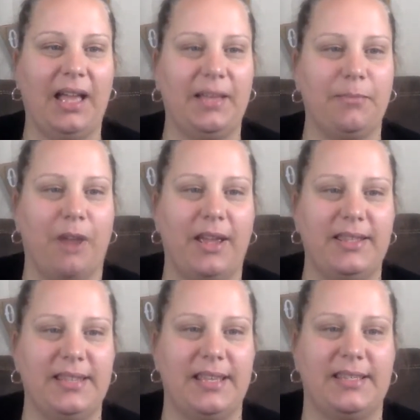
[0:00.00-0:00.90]
Brian
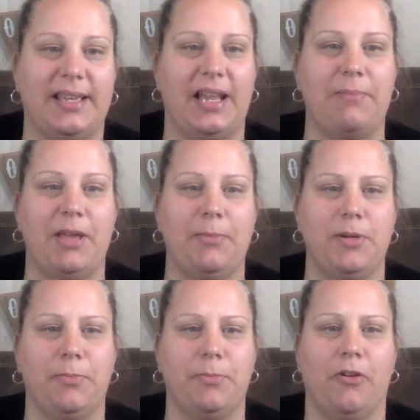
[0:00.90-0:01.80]
says, I got a MacBook
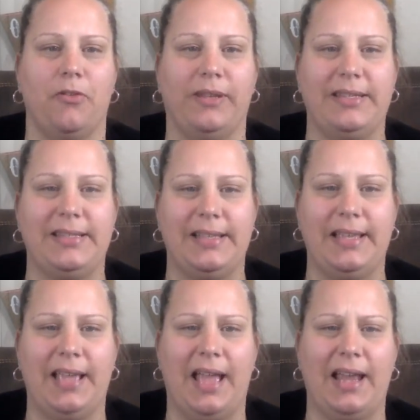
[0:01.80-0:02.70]
Pro
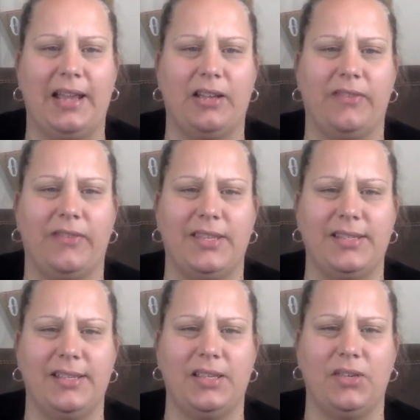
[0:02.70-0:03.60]
recently and I could have
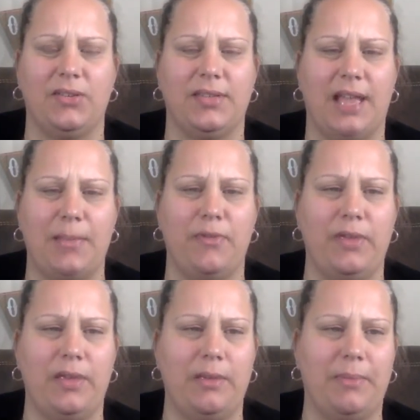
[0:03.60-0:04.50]
easily used
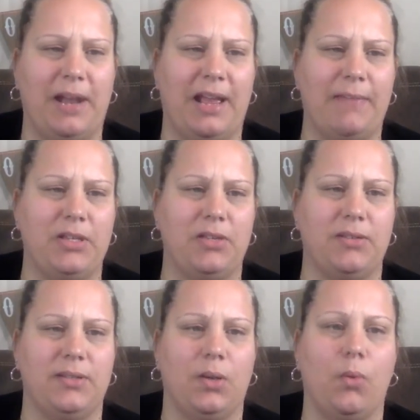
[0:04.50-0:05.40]
iMovie, but I've been
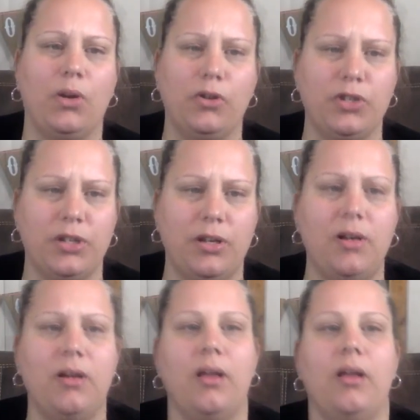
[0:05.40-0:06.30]
using
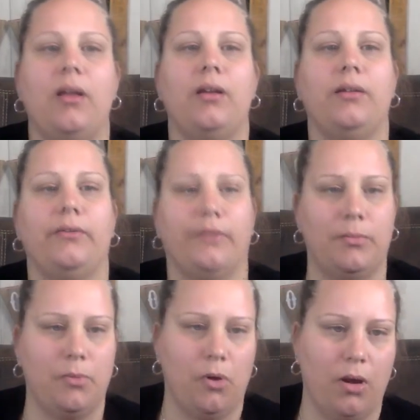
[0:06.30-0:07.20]
Wondershare,
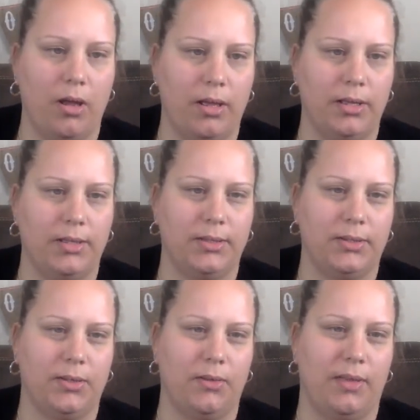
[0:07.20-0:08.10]
Filmora,
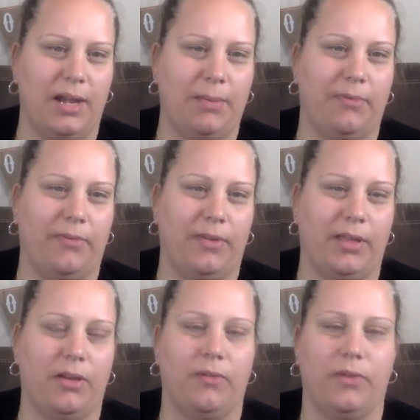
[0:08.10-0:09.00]
so that I prefer that
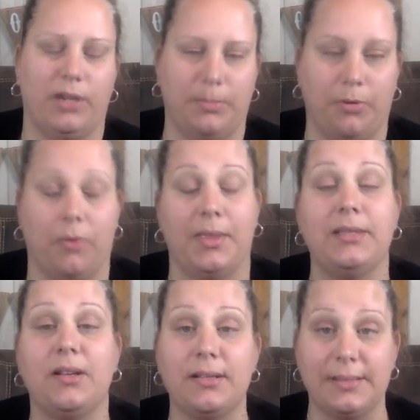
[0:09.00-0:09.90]
over any program. That's
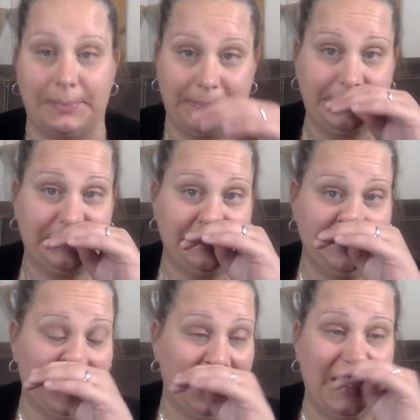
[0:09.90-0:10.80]
awesome.
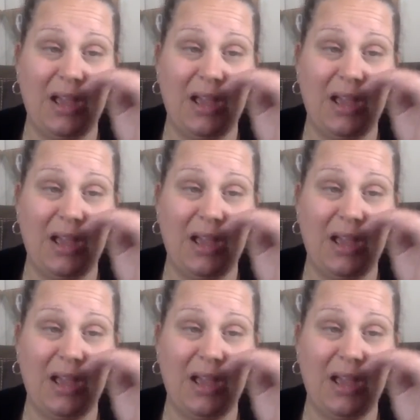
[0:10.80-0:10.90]
Yeah,